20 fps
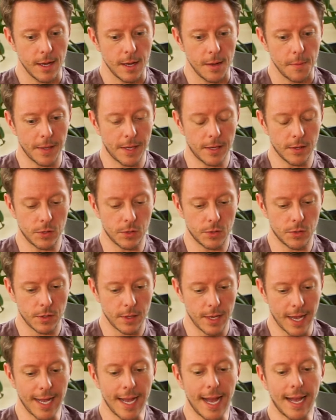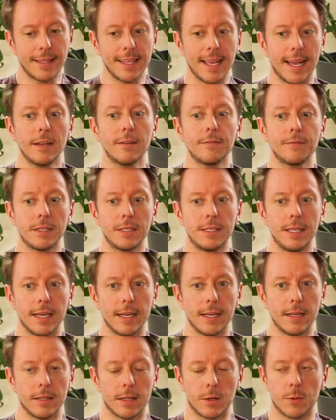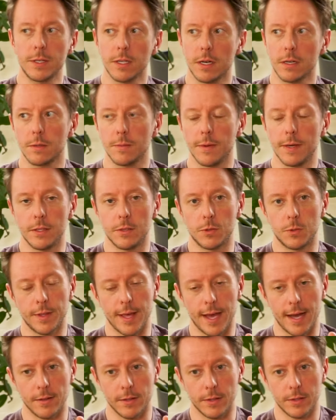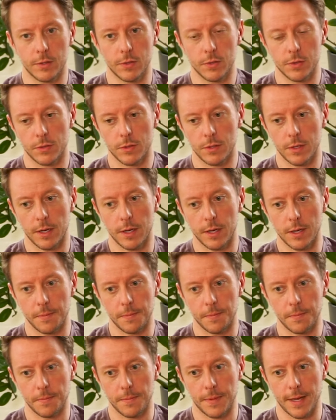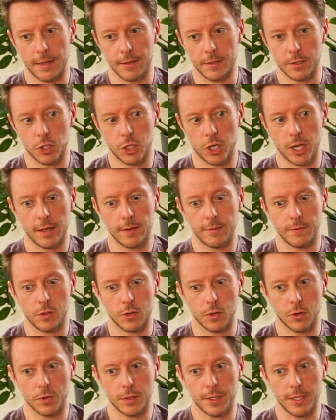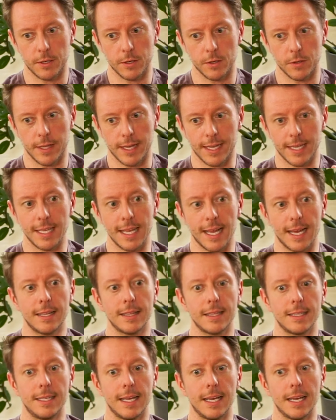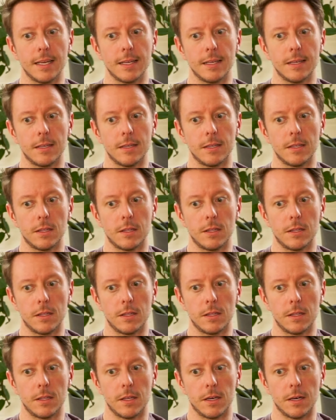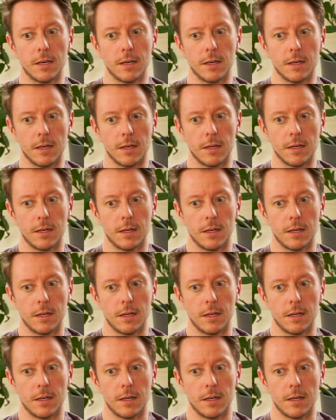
because at the end of the day, like we talked about this with Alex Chaves earlier, like at the end of the day, the